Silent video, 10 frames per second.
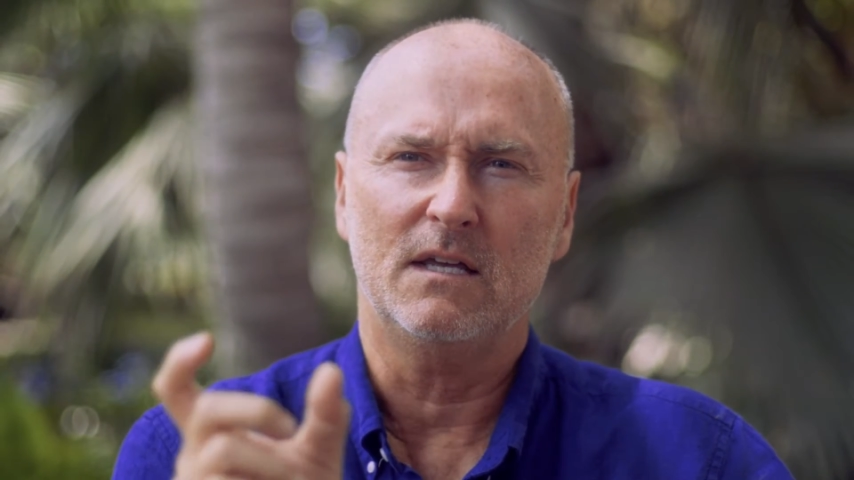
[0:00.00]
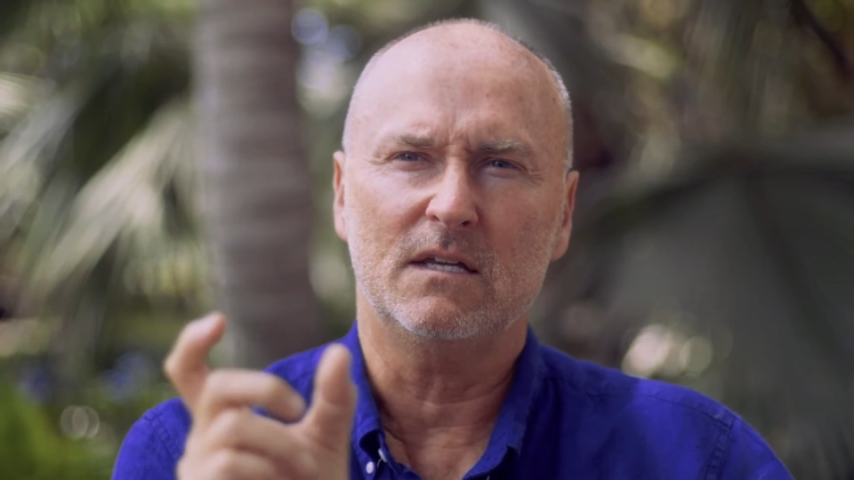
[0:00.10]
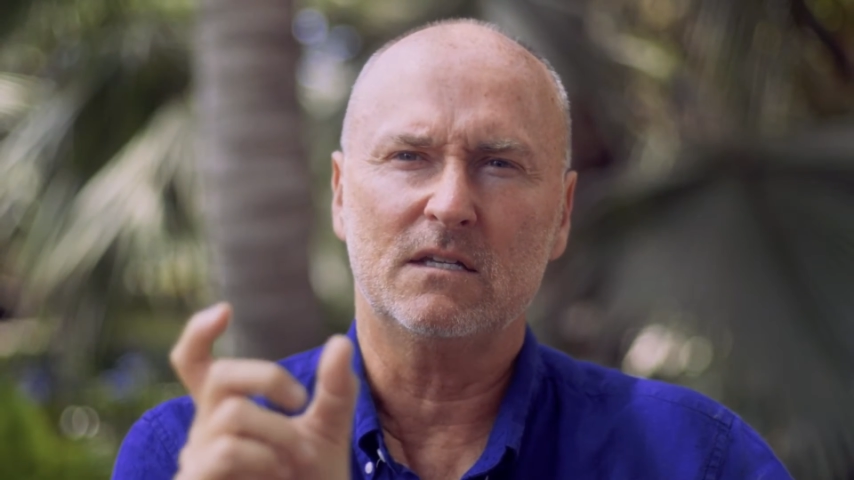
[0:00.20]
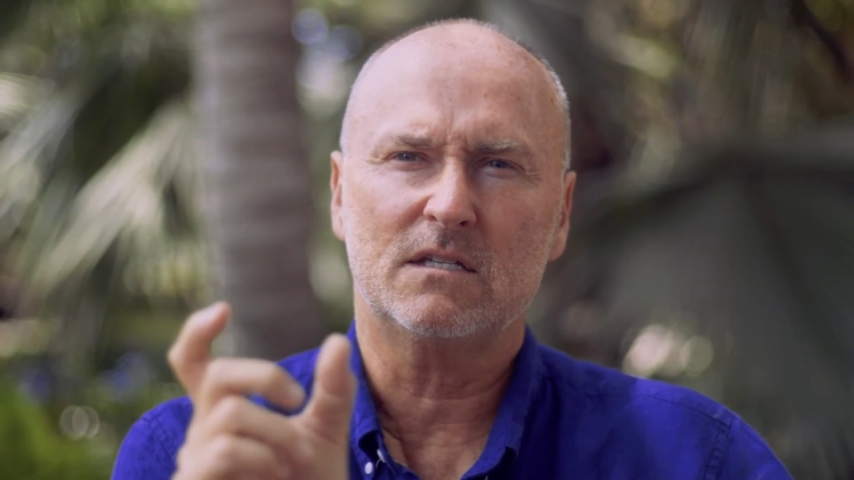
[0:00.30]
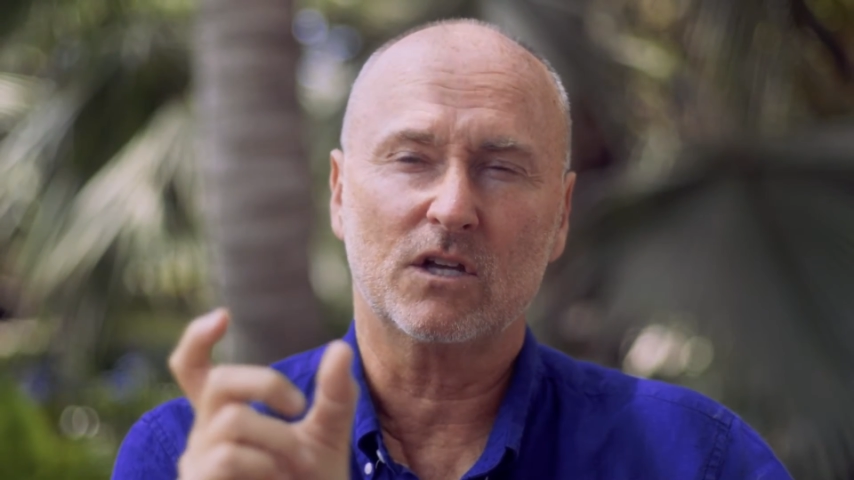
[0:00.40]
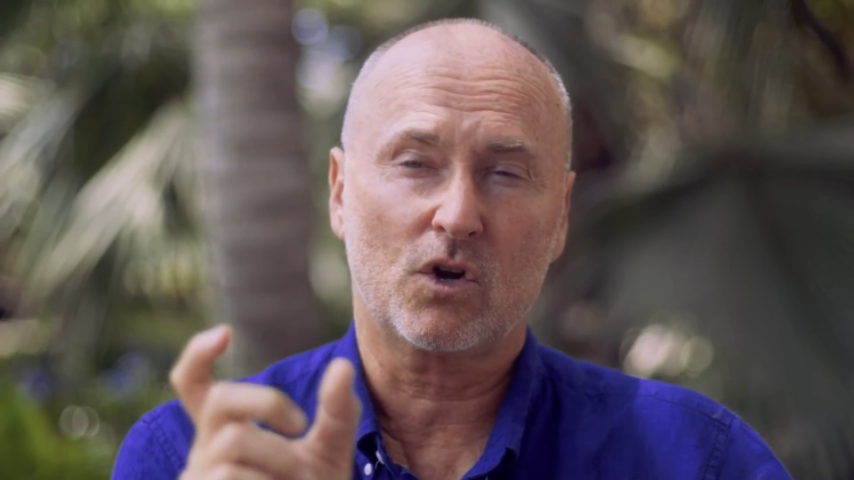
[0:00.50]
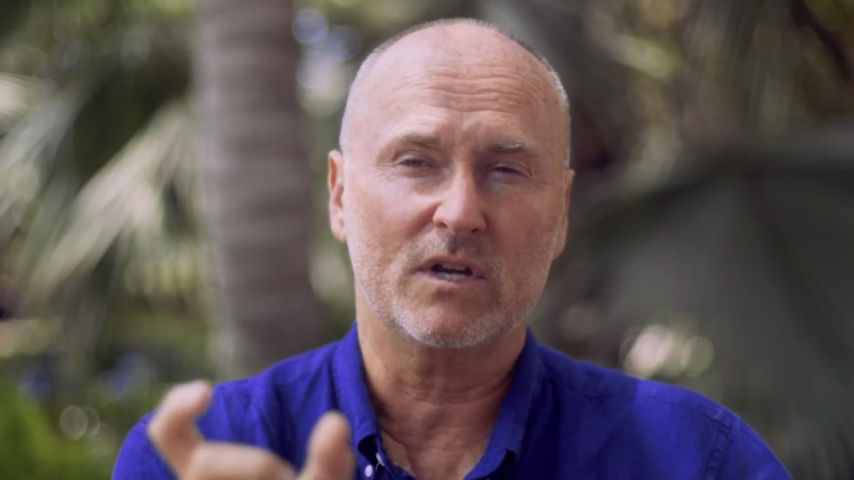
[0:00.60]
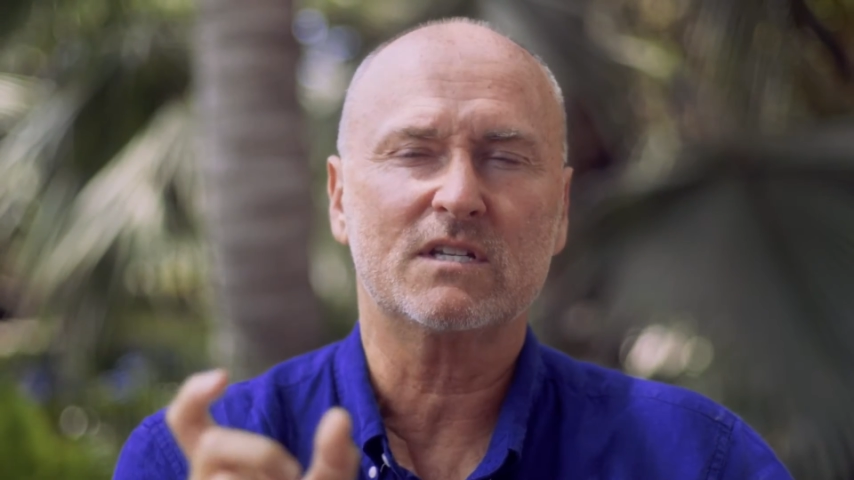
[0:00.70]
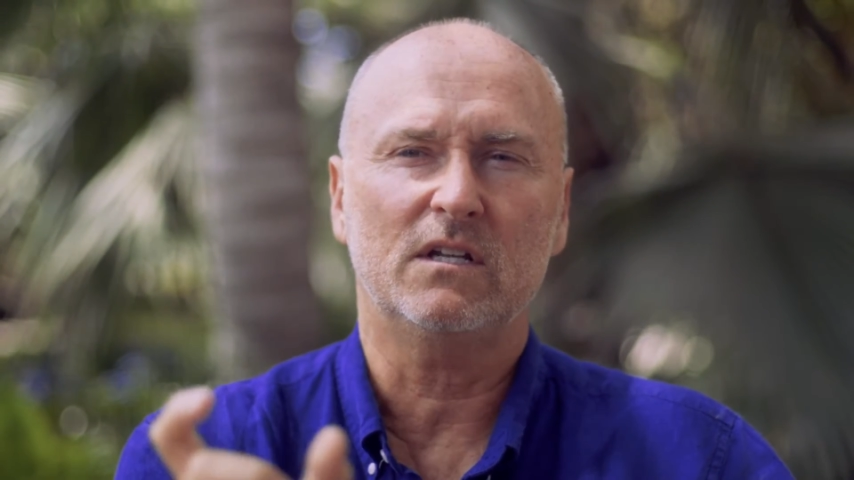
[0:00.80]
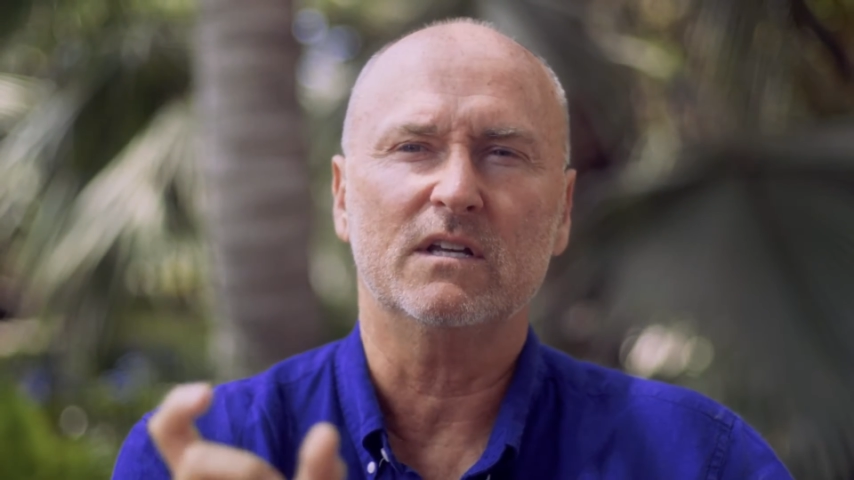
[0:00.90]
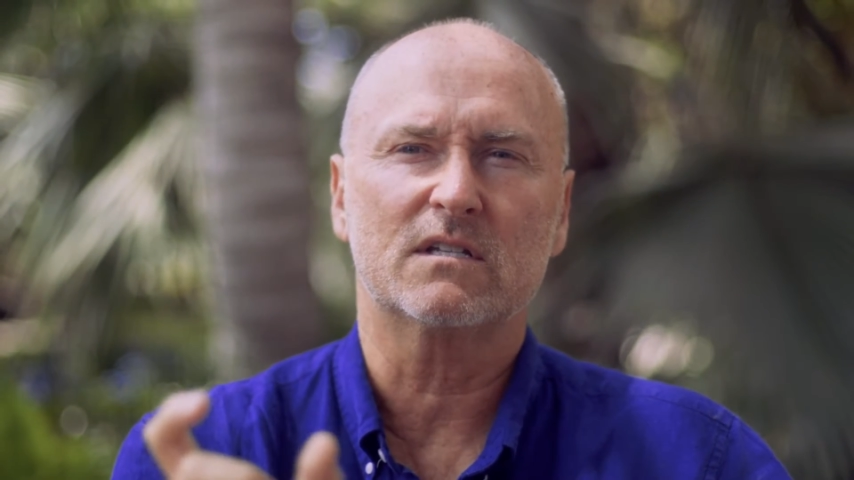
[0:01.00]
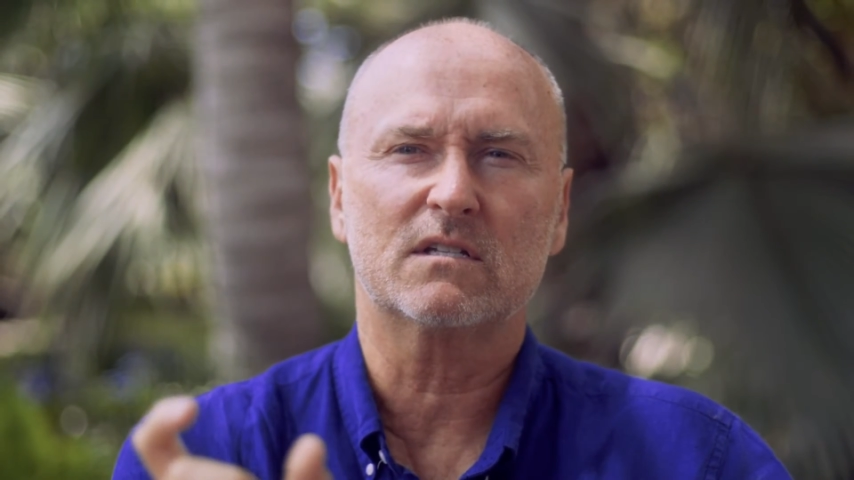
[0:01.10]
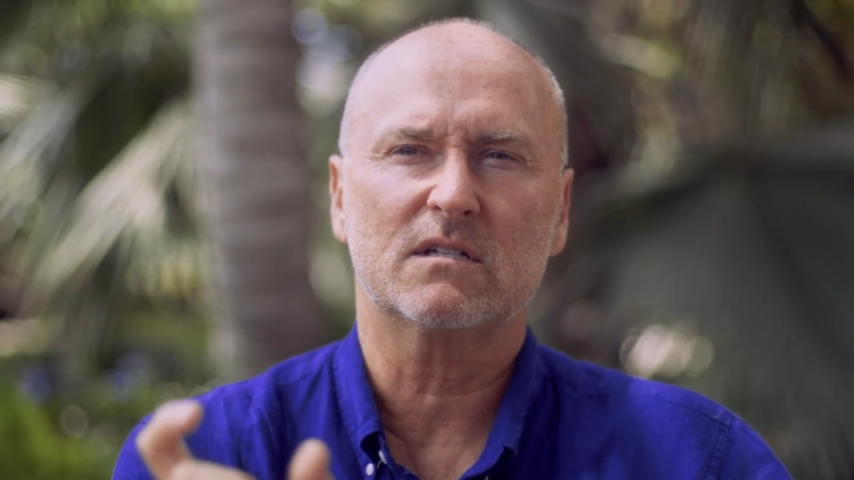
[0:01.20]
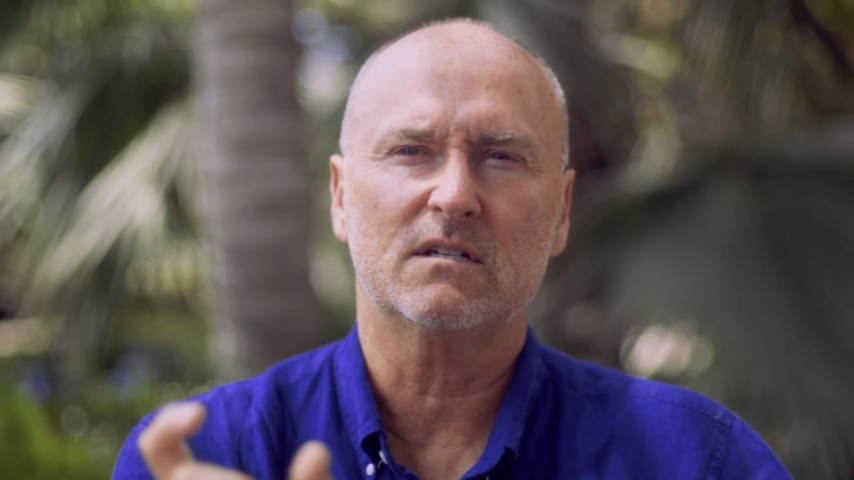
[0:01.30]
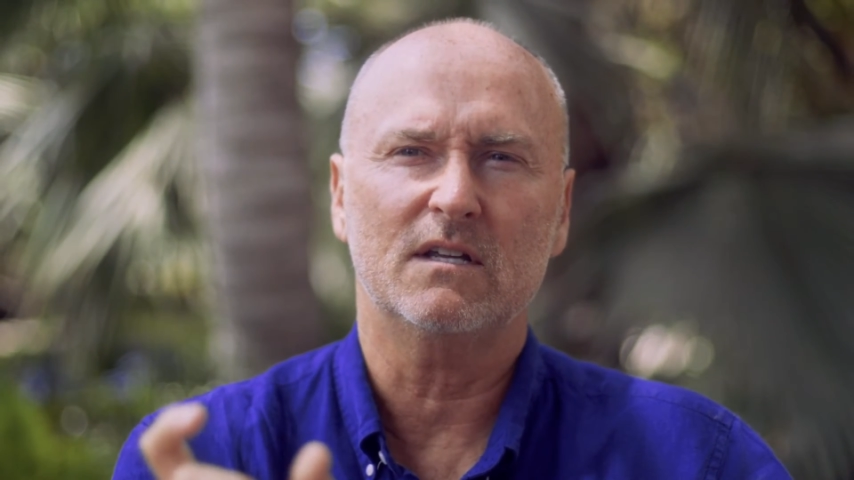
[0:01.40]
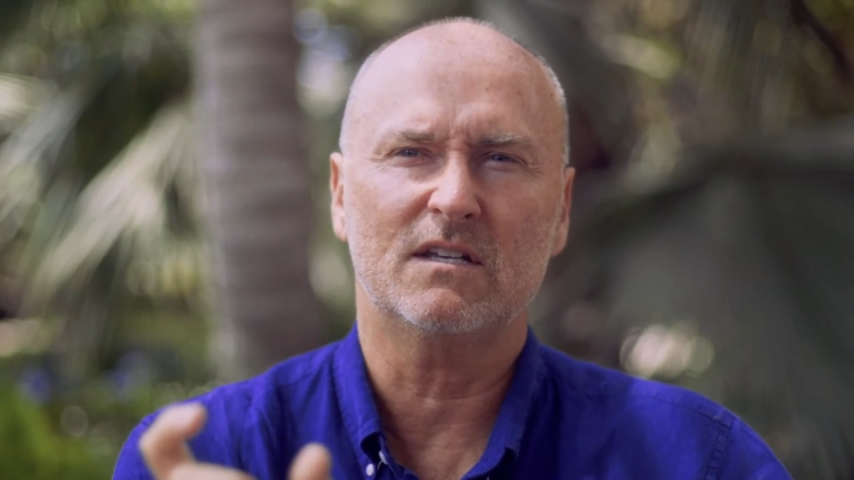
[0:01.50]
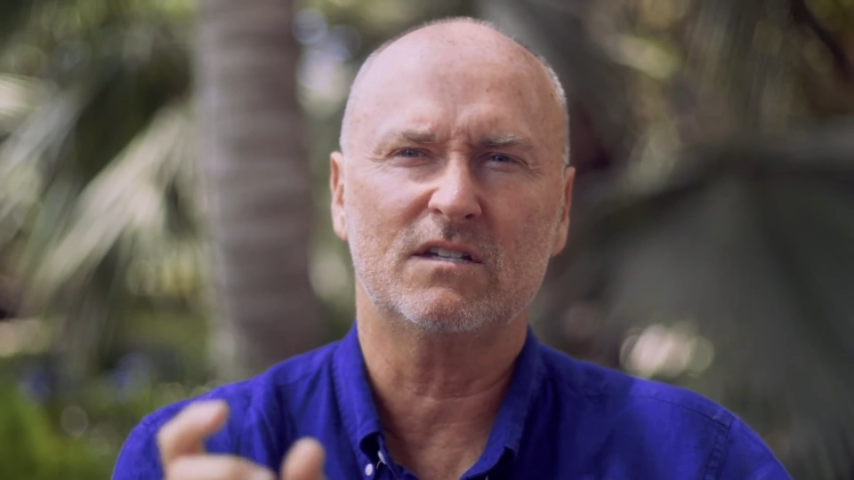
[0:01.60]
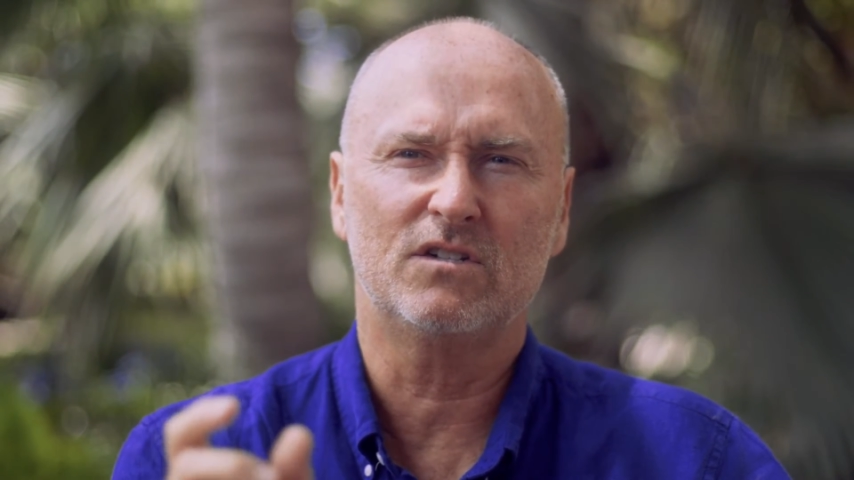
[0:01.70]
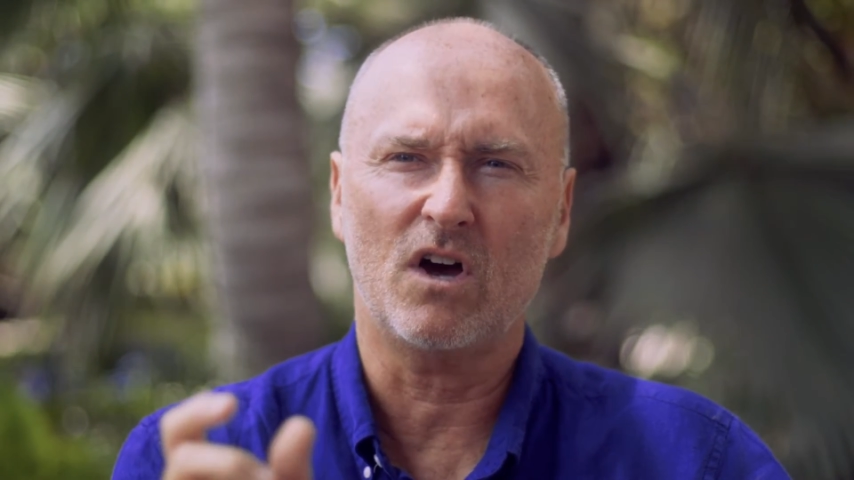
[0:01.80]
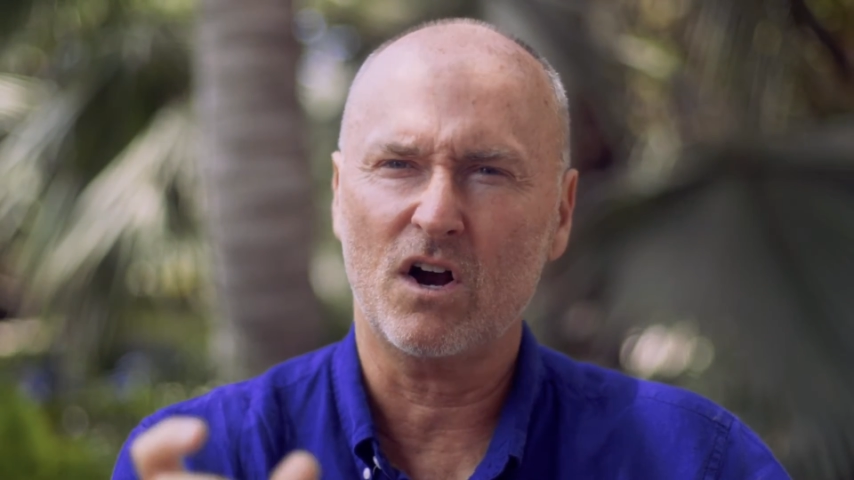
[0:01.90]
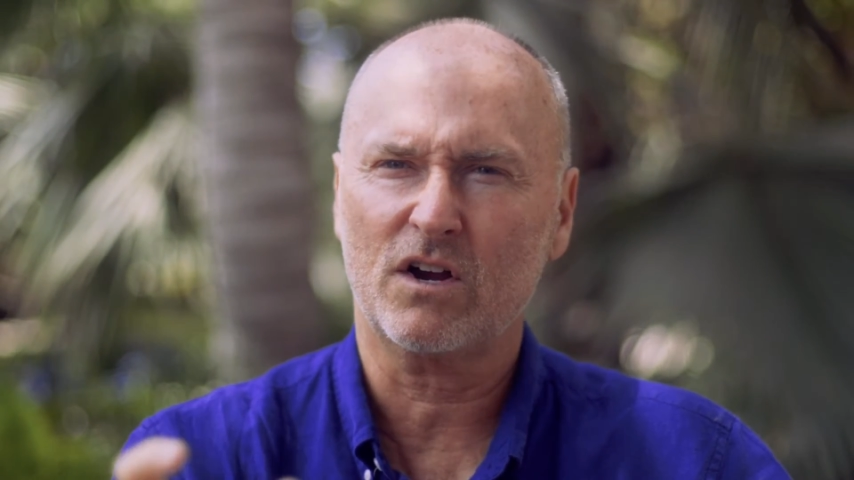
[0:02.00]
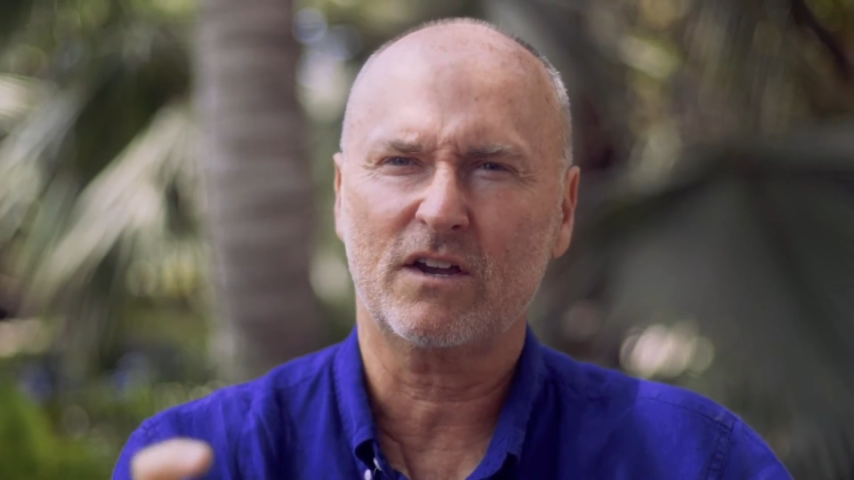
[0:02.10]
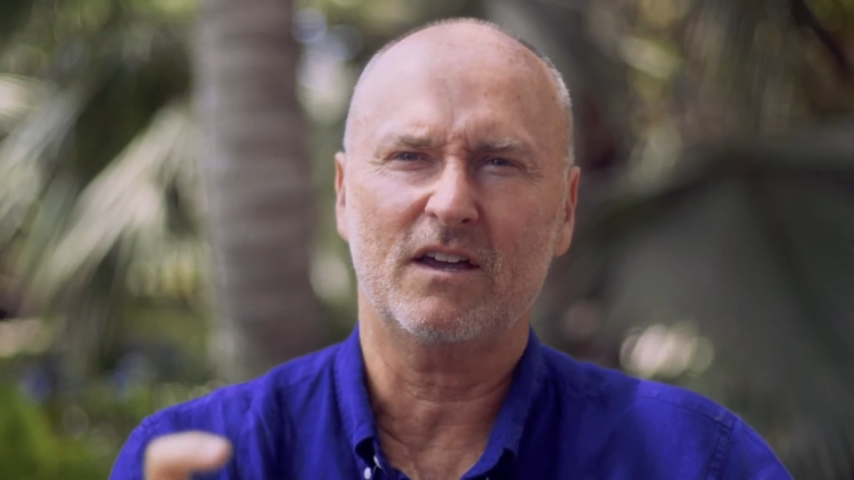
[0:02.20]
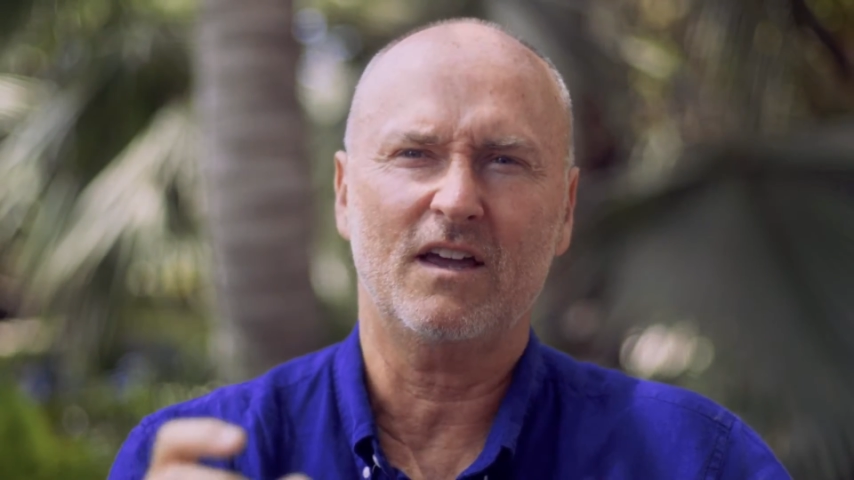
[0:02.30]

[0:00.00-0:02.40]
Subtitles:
is the chrysalis. It's dark